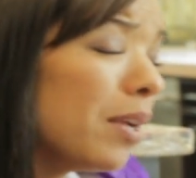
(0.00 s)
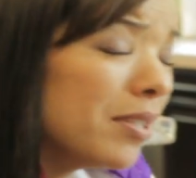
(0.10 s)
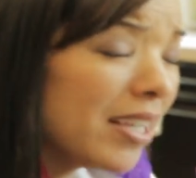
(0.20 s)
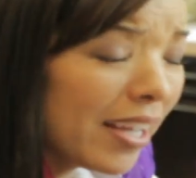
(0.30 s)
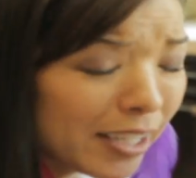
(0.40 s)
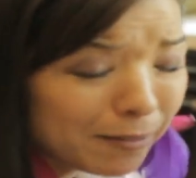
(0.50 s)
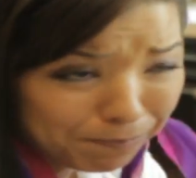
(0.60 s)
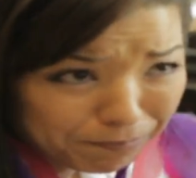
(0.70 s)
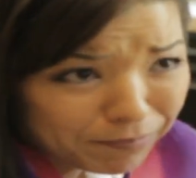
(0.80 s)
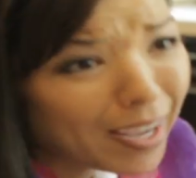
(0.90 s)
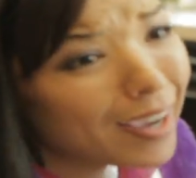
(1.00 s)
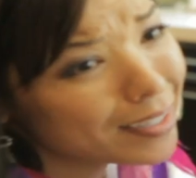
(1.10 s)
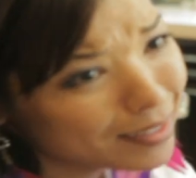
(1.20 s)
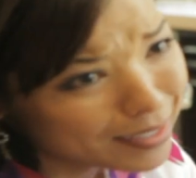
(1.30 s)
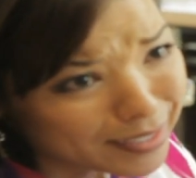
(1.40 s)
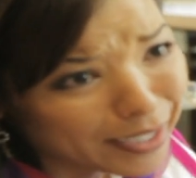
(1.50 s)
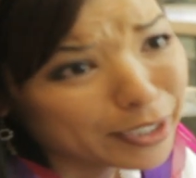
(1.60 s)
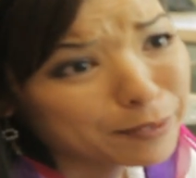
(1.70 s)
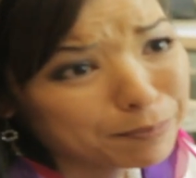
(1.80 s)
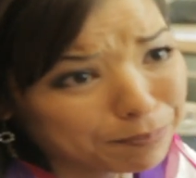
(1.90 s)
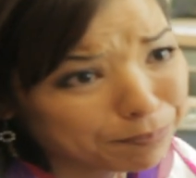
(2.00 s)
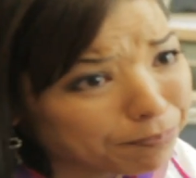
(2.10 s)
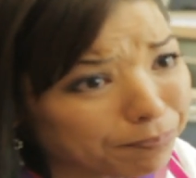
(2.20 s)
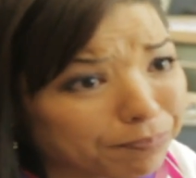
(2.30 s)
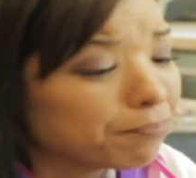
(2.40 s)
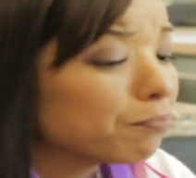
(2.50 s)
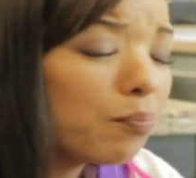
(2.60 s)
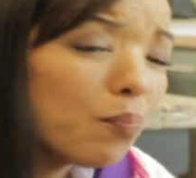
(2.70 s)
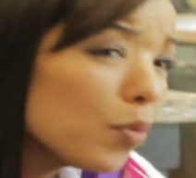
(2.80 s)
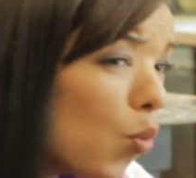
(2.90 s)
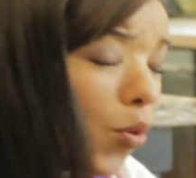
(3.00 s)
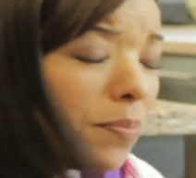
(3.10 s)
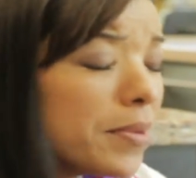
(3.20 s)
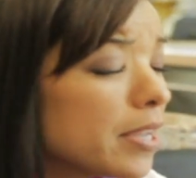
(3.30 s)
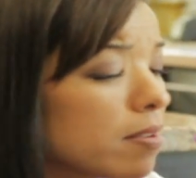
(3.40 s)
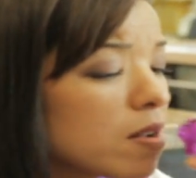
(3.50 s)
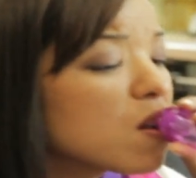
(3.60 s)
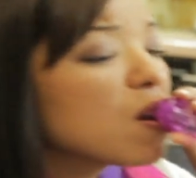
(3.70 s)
baby daddy, I need this gig. Wasn't me.